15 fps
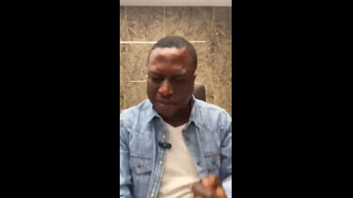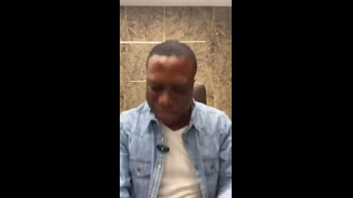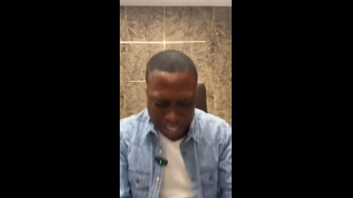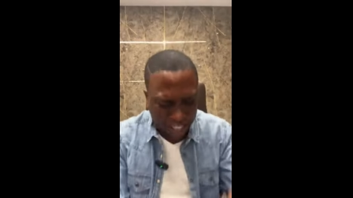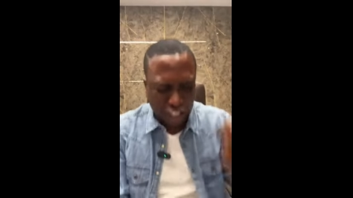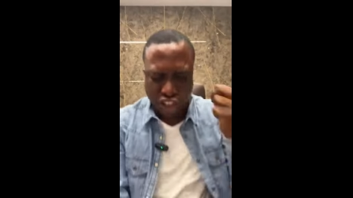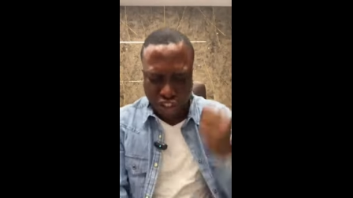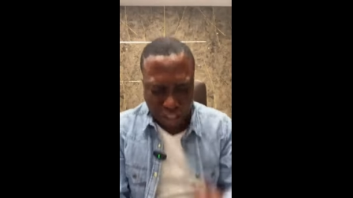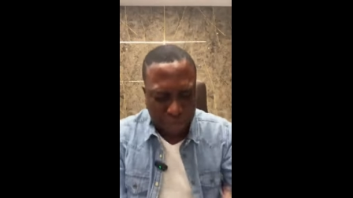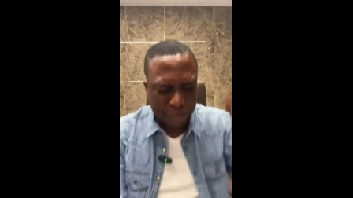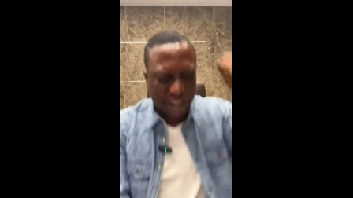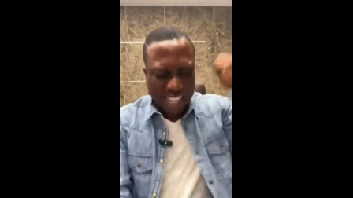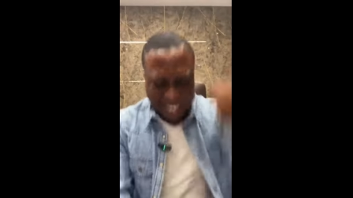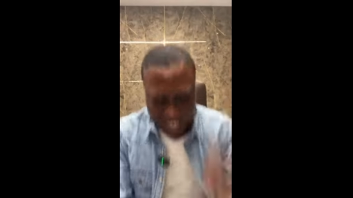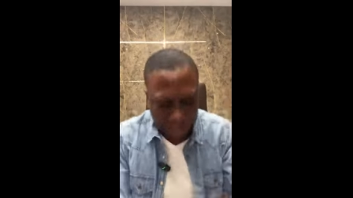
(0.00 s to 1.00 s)
I'm like a
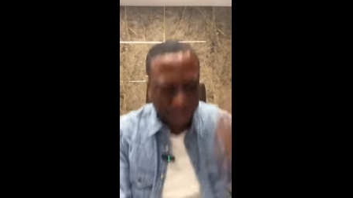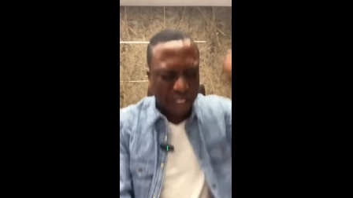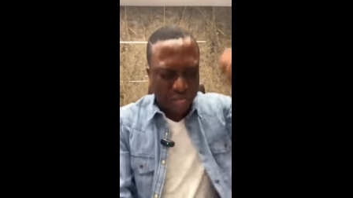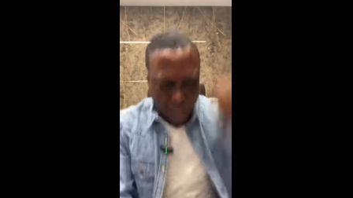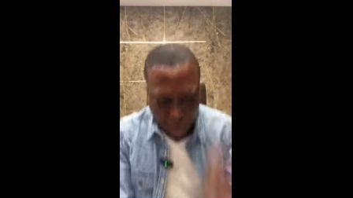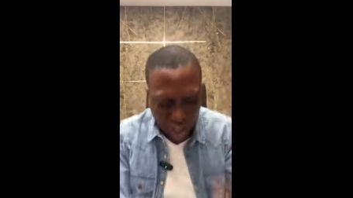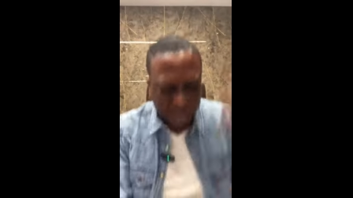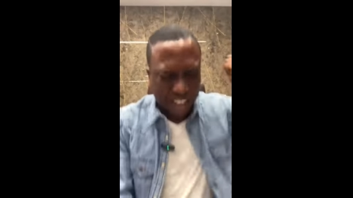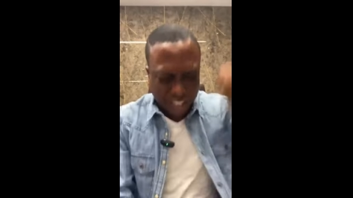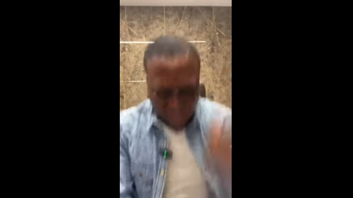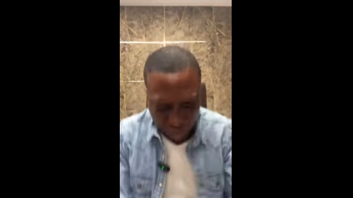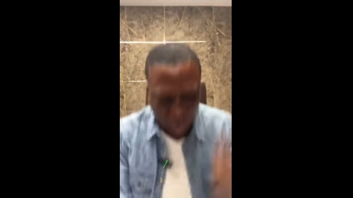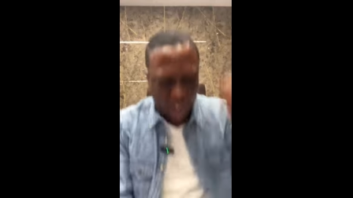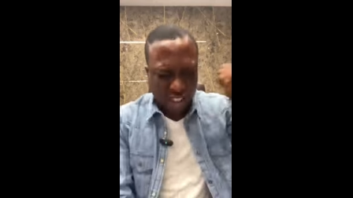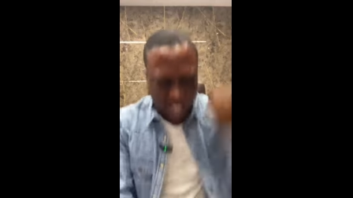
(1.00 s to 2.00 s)
tree planted by the
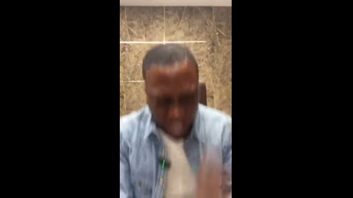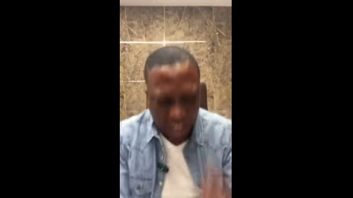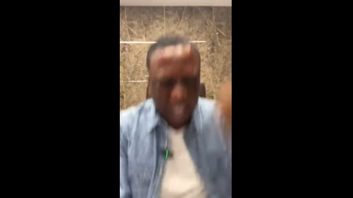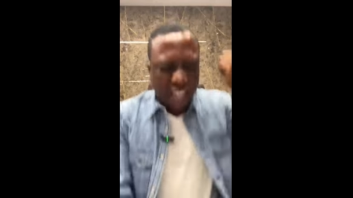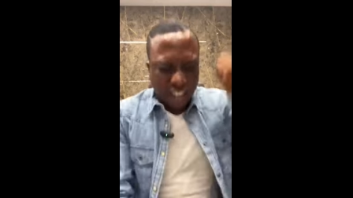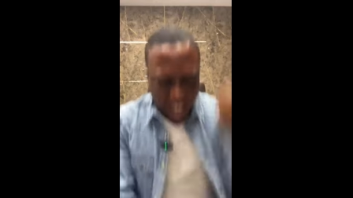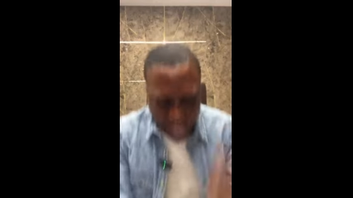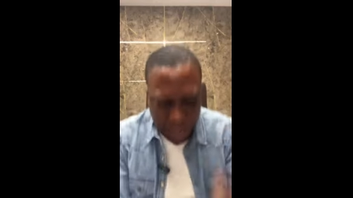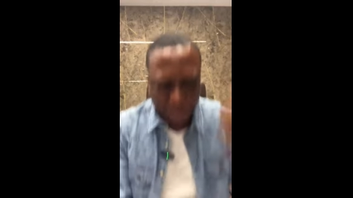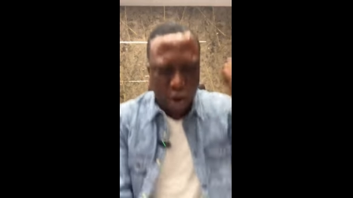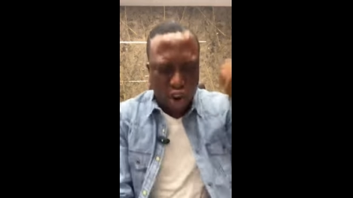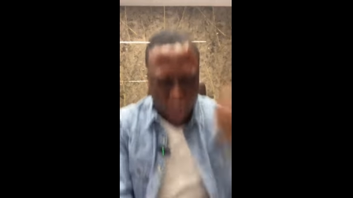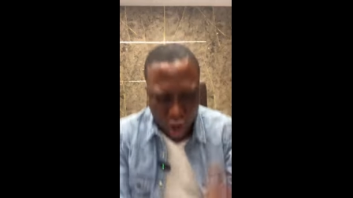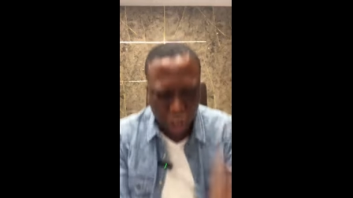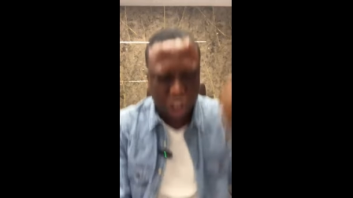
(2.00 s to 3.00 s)
rivers of water. La
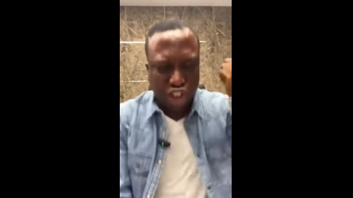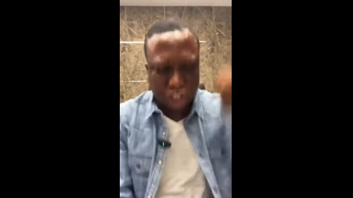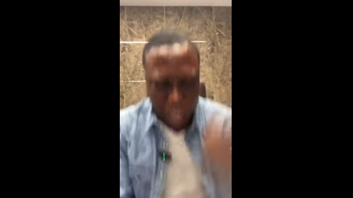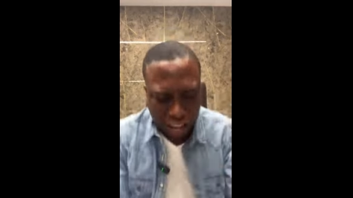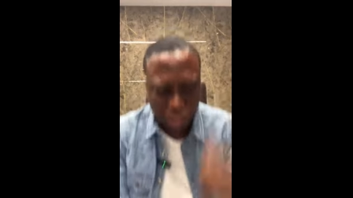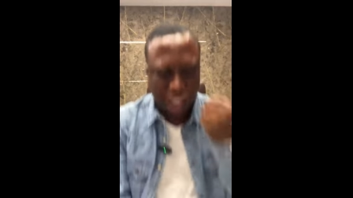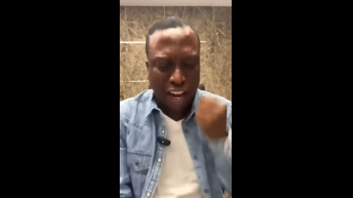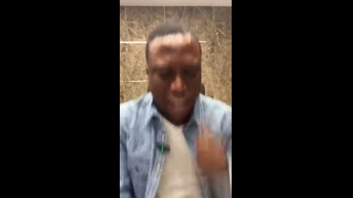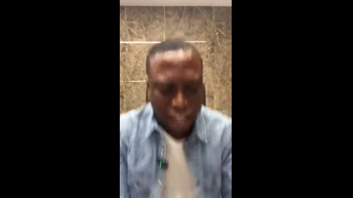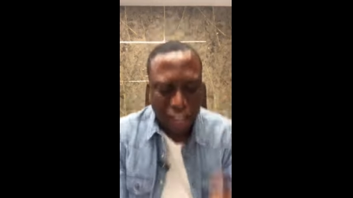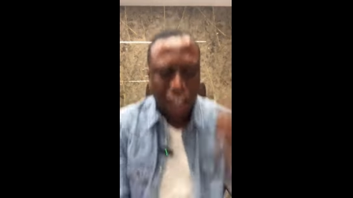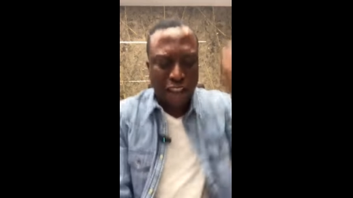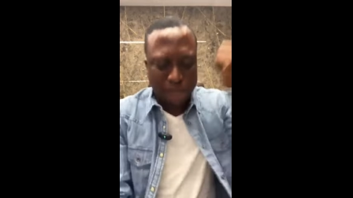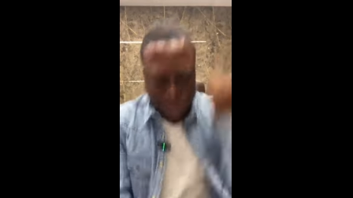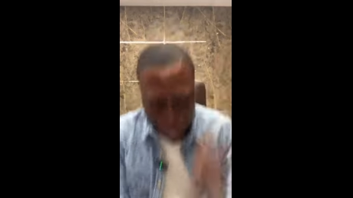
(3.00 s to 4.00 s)
moko
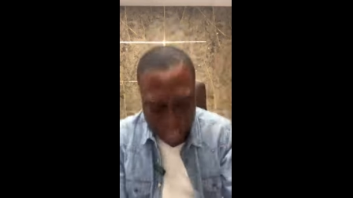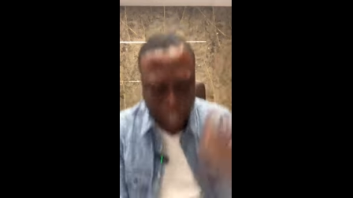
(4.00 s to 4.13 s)
shate le